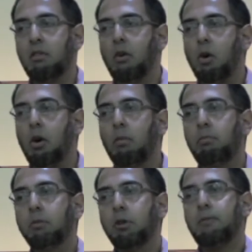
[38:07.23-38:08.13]

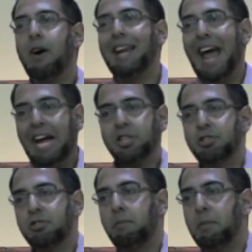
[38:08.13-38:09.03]
or you find
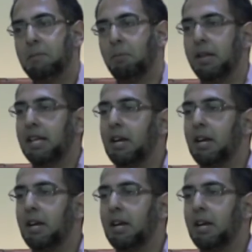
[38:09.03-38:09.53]
actions of people that